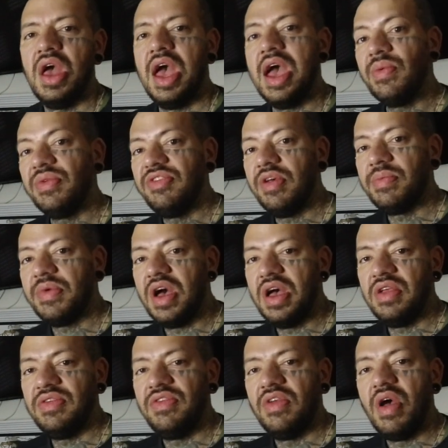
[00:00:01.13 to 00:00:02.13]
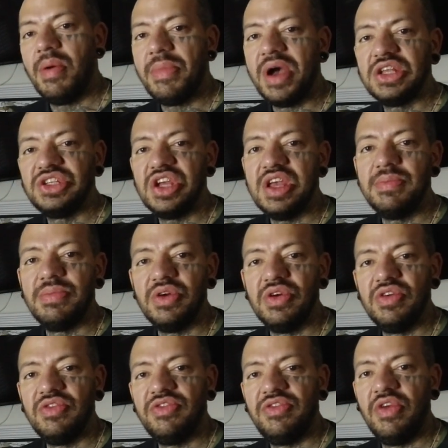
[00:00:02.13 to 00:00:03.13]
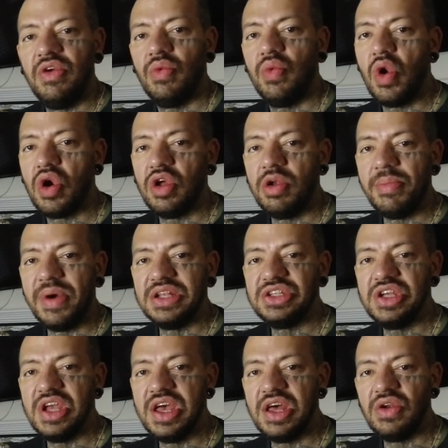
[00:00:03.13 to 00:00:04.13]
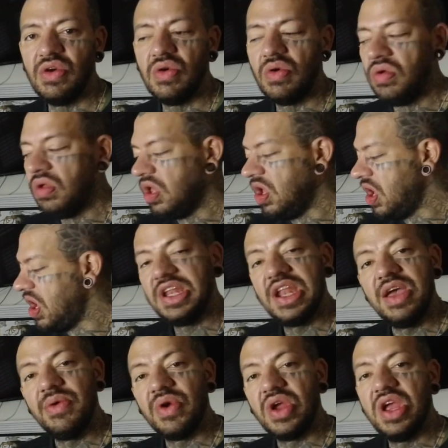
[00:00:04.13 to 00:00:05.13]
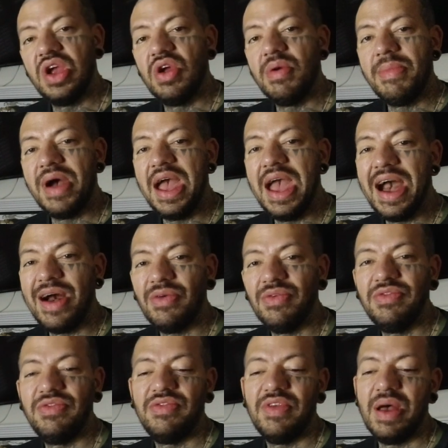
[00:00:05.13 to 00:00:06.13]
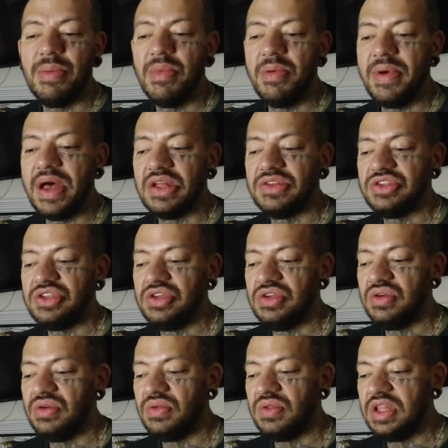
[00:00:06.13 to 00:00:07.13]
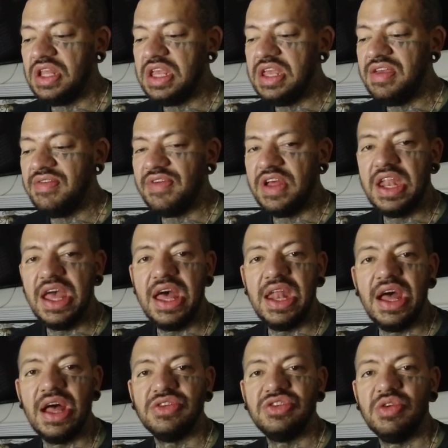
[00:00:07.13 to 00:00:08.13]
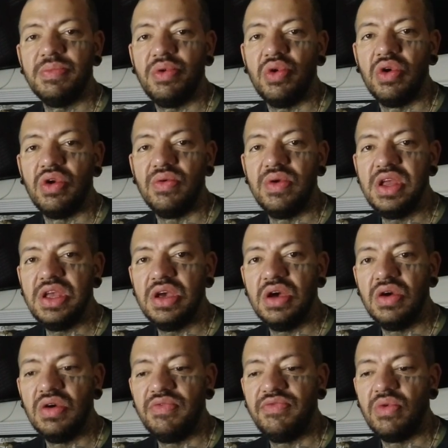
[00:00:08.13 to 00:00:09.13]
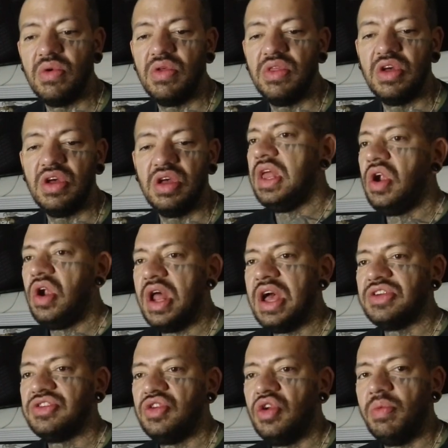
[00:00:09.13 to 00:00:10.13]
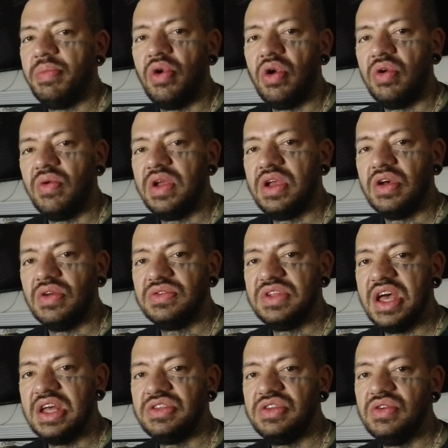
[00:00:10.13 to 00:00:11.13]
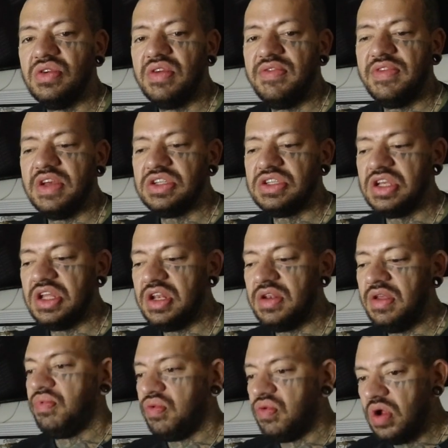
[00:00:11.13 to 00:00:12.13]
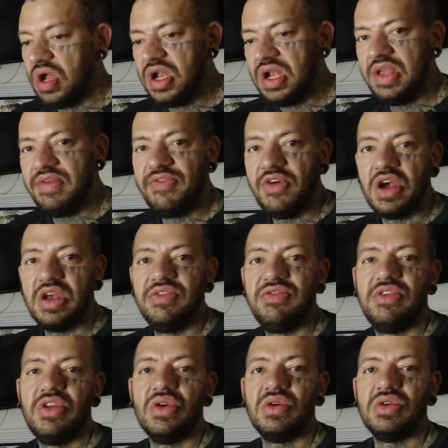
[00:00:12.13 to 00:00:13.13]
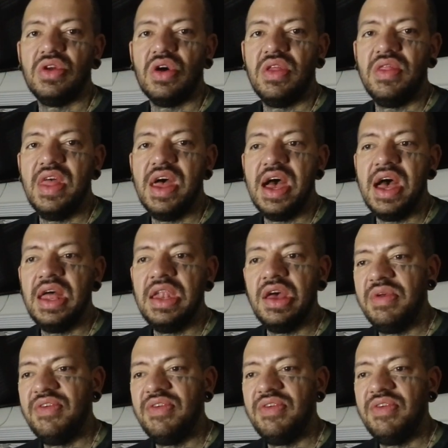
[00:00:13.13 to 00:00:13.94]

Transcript: Hey, what's up guys? I'm Mike Chambers. Welcome to my channel. Today we're here at my house. I'm about to leave and head out to Puerto Rico for the International Puerto Rico Tattoo Convention. Pretty fucking stoked on that.